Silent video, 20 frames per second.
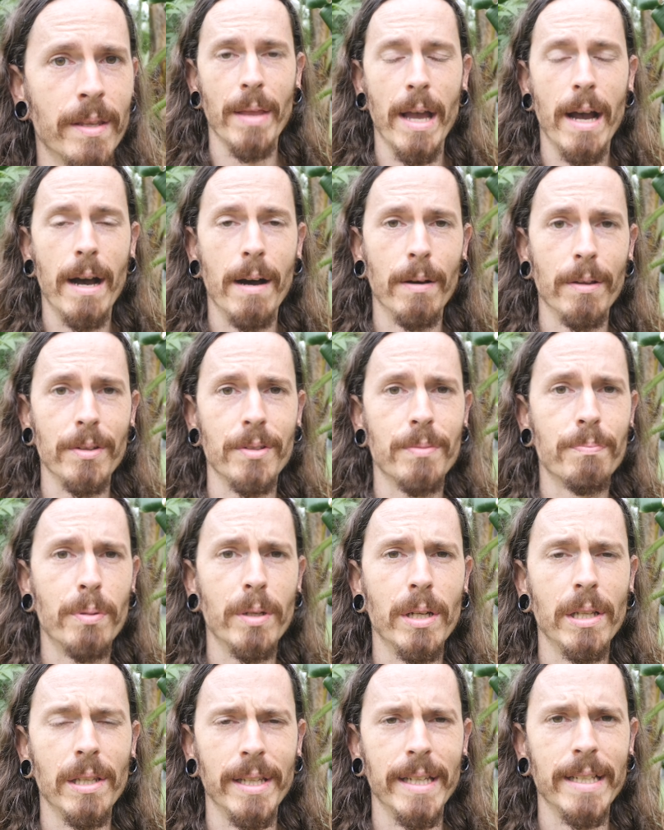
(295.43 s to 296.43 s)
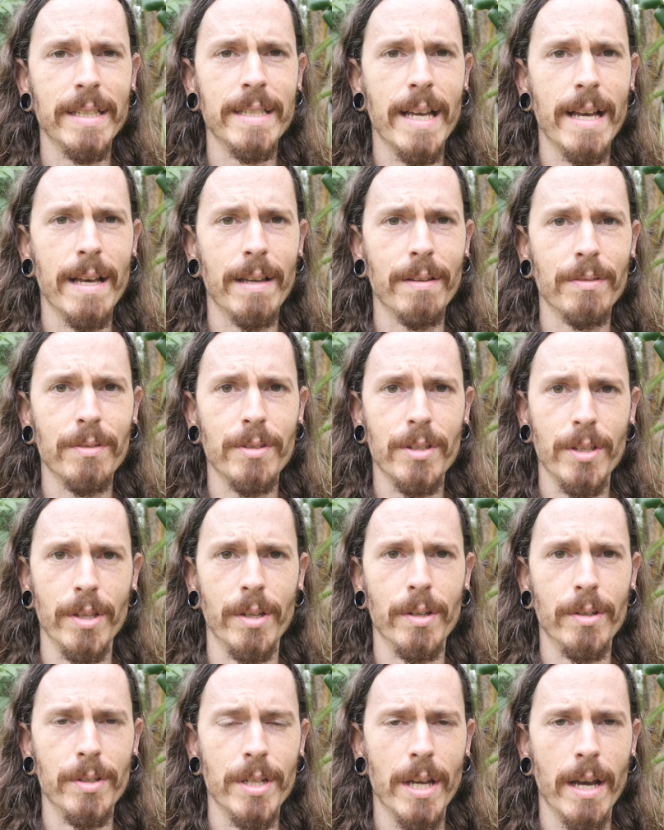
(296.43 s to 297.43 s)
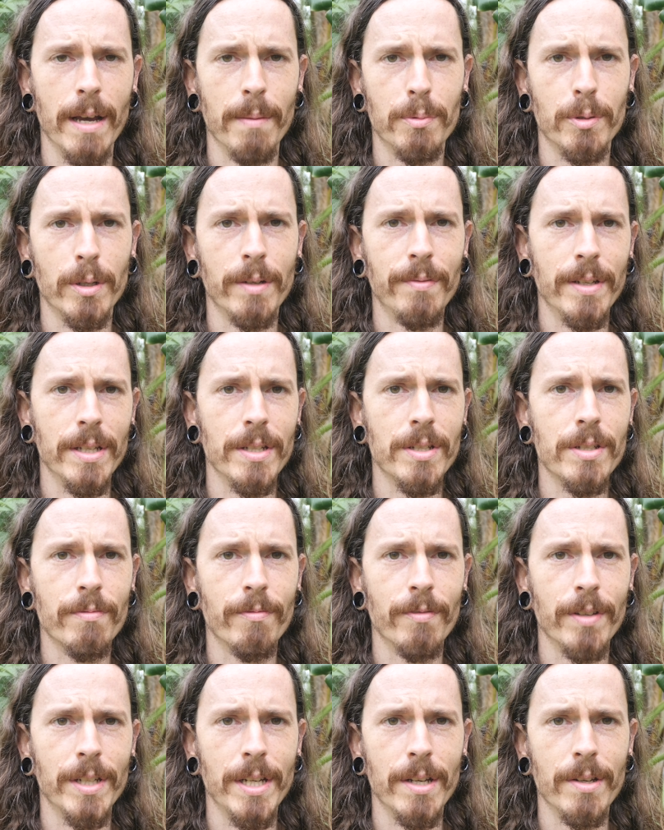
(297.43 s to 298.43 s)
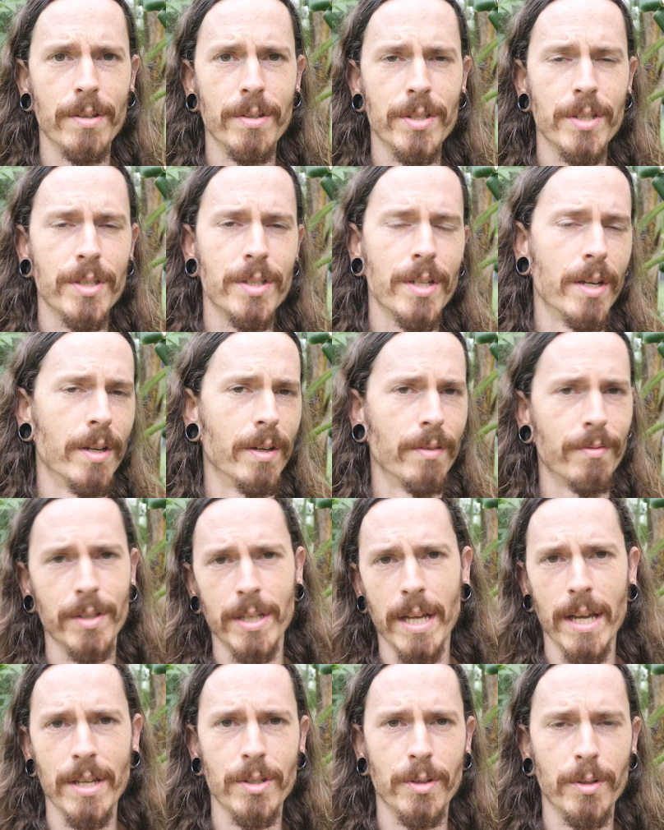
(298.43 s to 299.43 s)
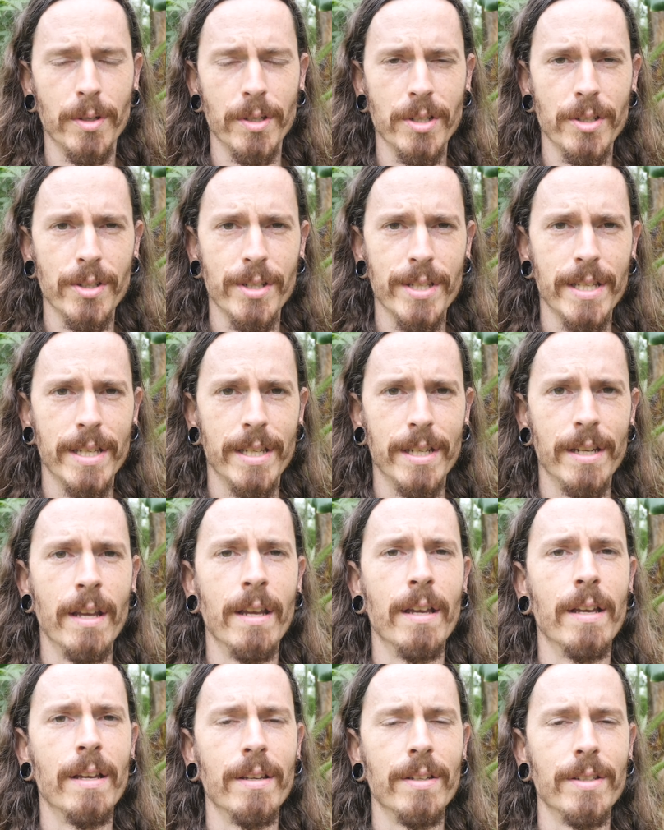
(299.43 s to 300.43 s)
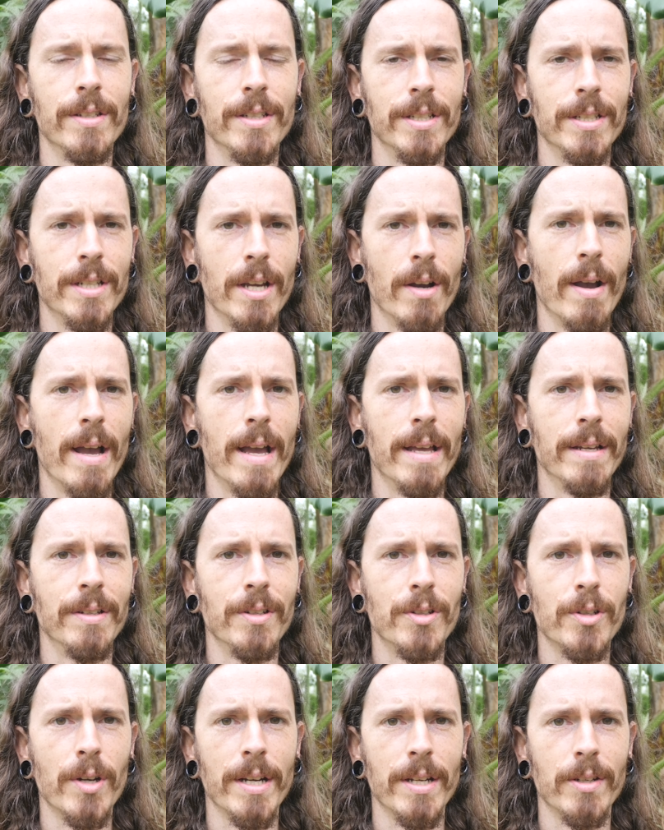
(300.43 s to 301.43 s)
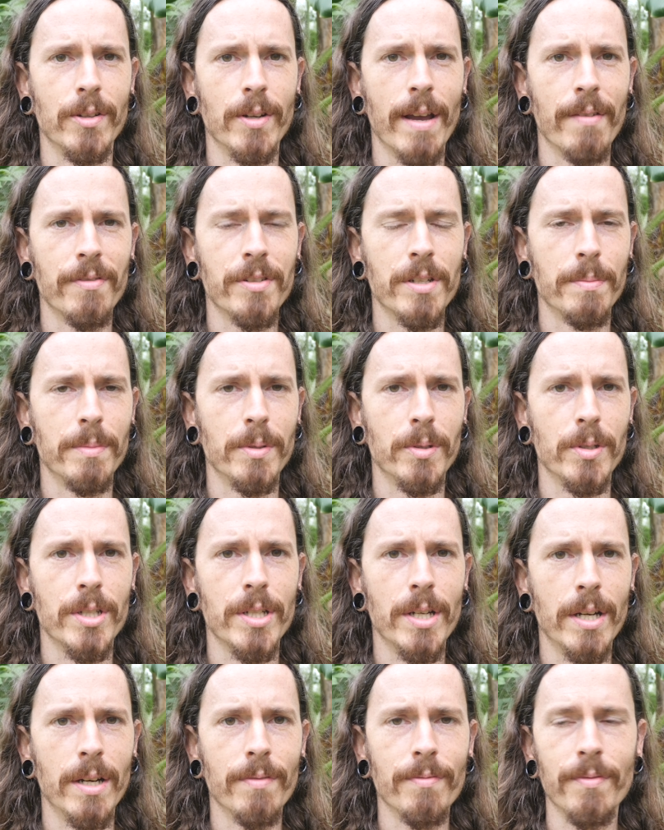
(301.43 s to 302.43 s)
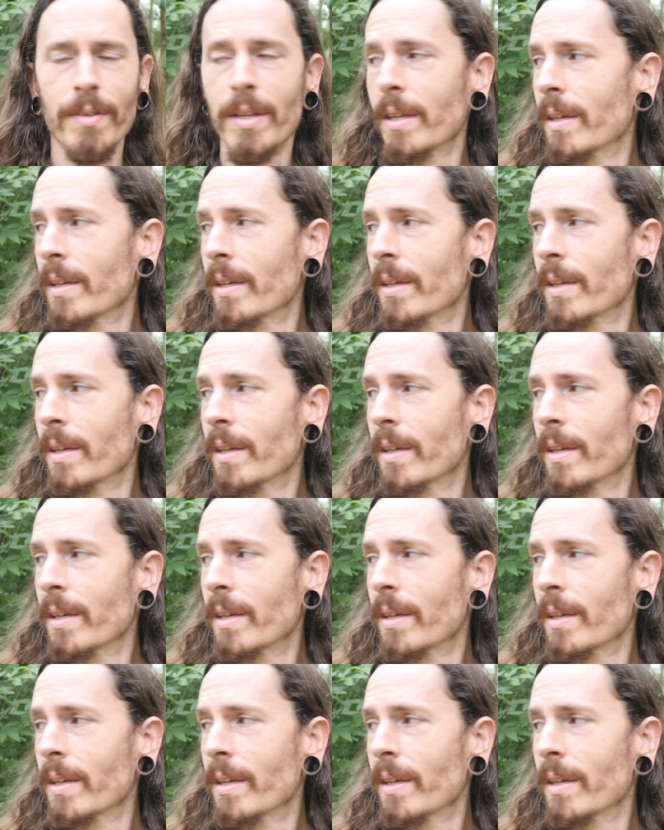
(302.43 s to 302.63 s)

I'll put a link down to those uh, previous videos so if you guys are interested you can go ahead and try to graft some yourself.